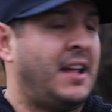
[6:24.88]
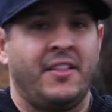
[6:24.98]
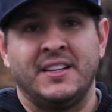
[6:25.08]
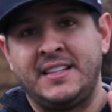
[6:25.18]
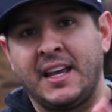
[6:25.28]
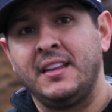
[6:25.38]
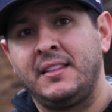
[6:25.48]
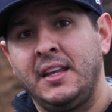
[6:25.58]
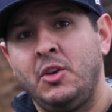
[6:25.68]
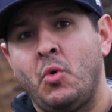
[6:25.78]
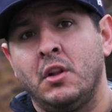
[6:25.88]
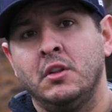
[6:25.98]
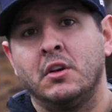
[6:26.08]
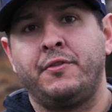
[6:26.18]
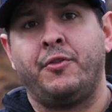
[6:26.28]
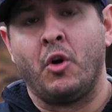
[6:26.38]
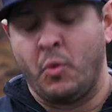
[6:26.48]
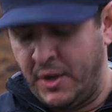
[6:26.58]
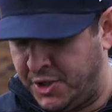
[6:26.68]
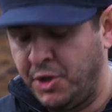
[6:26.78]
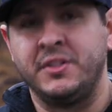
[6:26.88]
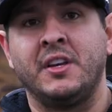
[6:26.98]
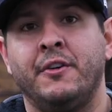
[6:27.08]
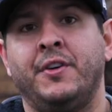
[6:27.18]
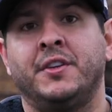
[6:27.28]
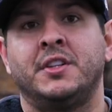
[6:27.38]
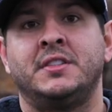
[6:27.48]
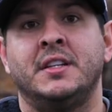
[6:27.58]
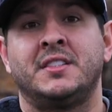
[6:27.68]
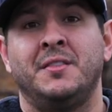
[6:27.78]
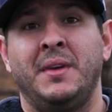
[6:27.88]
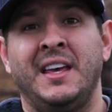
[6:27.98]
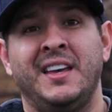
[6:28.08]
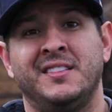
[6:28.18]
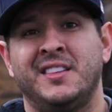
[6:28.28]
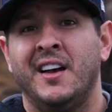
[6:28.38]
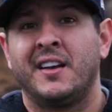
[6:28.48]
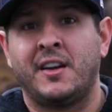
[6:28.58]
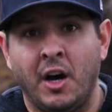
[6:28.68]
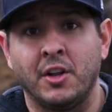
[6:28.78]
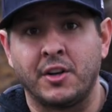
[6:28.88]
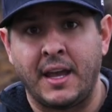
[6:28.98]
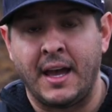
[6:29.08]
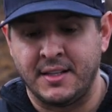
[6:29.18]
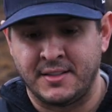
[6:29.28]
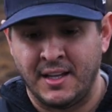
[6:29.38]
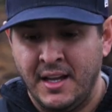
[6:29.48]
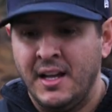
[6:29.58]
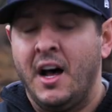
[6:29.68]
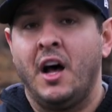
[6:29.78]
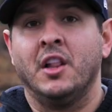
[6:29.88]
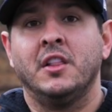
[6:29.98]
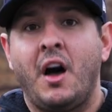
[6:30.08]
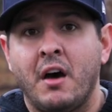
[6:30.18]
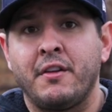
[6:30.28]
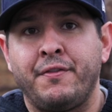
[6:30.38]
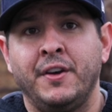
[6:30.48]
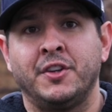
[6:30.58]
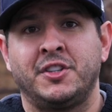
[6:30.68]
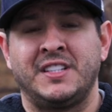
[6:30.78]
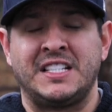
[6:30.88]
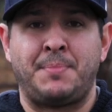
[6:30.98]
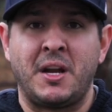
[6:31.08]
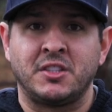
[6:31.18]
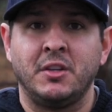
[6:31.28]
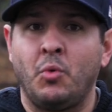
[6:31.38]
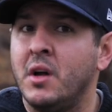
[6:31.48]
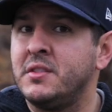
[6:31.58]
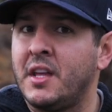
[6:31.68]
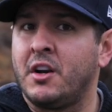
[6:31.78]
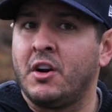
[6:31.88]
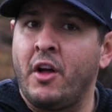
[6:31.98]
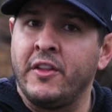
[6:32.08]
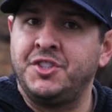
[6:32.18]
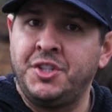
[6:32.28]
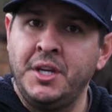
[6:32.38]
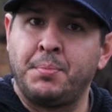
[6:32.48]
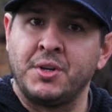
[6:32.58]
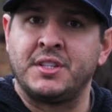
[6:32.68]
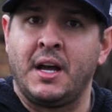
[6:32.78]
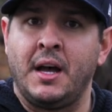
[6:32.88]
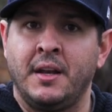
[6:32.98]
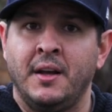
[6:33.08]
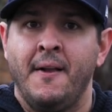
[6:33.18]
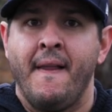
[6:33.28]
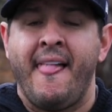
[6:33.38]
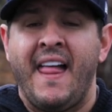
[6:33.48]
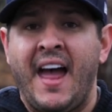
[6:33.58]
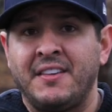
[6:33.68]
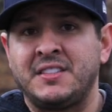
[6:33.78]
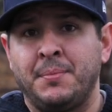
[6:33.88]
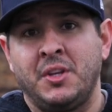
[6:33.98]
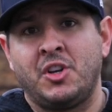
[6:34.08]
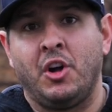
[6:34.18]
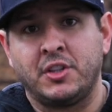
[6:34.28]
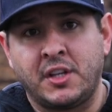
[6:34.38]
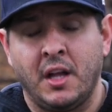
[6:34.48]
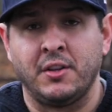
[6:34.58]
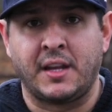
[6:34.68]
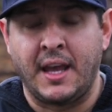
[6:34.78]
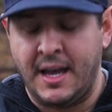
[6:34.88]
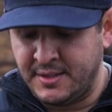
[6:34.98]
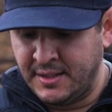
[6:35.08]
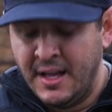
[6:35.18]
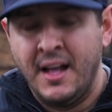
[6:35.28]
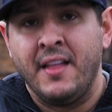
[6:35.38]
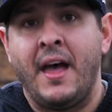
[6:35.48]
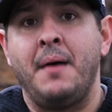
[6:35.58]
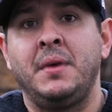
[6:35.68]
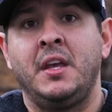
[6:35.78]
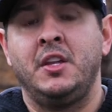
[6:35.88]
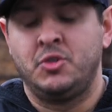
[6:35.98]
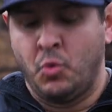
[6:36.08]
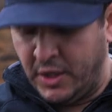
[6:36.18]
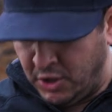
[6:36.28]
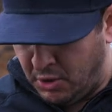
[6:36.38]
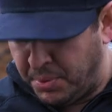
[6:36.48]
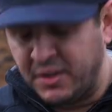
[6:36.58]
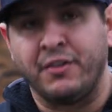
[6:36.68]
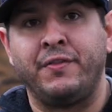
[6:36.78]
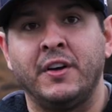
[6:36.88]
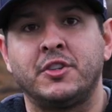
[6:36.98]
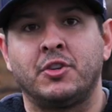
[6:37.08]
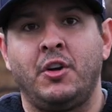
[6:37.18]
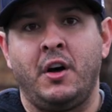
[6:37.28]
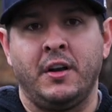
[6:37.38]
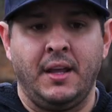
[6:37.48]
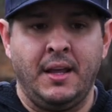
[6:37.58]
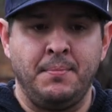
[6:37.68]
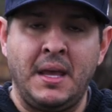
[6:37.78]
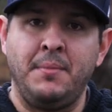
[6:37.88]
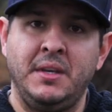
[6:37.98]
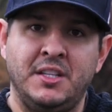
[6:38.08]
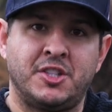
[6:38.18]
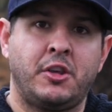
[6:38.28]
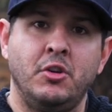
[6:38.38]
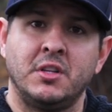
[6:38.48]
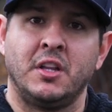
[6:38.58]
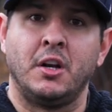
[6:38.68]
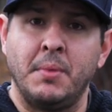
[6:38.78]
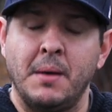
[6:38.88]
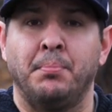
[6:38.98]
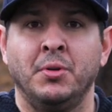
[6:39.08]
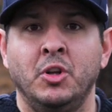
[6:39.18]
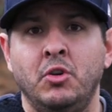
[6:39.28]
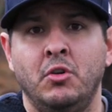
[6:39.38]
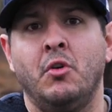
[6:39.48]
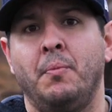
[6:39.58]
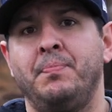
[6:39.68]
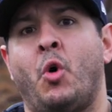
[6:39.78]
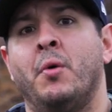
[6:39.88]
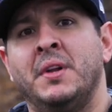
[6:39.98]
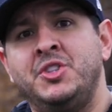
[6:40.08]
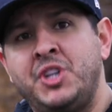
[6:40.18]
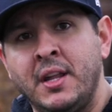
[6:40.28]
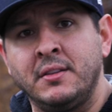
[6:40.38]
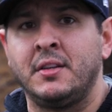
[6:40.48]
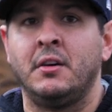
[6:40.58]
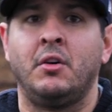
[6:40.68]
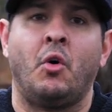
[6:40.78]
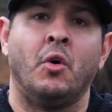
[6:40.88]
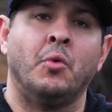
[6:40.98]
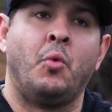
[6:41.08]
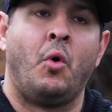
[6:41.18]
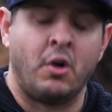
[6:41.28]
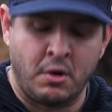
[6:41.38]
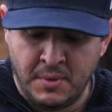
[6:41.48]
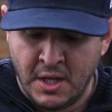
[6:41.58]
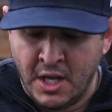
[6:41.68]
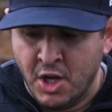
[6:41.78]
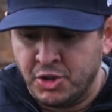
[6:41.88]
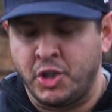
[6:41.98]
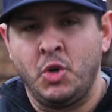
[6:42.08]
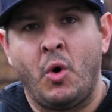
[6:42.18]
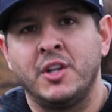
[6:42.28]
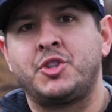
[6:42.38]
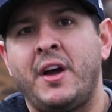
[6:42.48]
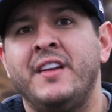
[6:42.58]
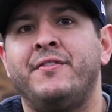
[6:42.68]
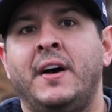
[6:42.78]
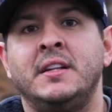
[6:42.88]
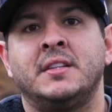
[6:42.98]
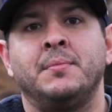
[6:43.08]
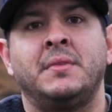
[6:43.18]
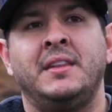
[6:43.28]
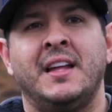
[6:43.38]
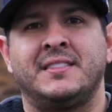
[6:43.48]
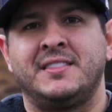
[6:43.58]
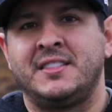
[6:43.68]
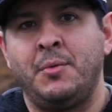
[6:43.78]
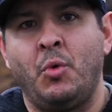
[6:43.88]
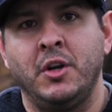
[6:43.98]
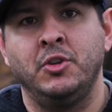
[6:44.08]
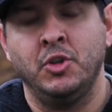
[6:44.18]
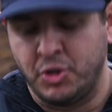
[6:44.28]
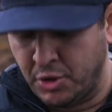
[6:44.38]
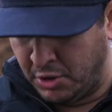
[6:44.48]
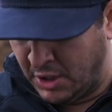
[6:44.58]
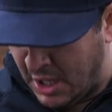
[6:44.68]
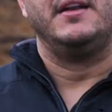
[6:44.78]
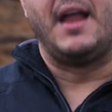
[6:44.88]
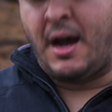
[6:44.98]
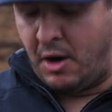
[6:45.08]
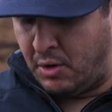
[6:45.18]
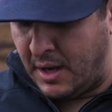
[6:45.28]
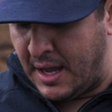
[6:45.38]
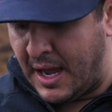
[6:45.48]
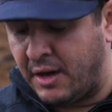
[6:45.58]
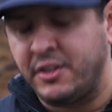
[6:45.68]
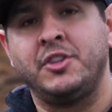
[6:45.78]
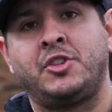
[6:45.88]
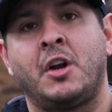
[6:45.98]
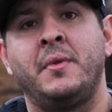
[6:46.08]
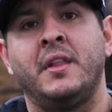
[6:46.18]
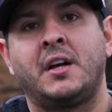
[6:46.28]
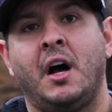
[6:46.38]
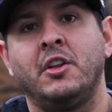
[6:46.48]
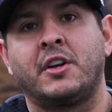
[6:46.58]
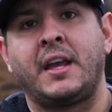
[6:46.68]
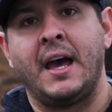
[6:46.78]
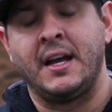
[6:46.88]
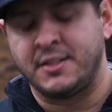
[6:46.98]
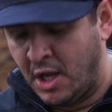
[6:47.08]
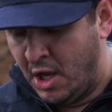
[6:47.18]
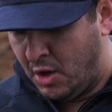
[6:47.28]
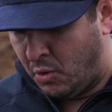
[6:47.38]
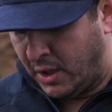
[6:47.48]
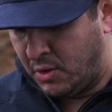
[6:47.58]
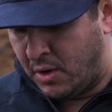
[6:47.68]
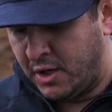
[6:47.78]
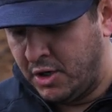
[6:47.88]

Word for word: Now the second thing you want to look for when choosing a filter system is color cast. A lot of filters, especially ones that are on the cheaper side, have something called color cast. That means when you put the filter on, it maybe skews a little bit blue or magenta or warm. So you want to try and find something that's somewhat neutral. Now, how to determine the color cast, what you want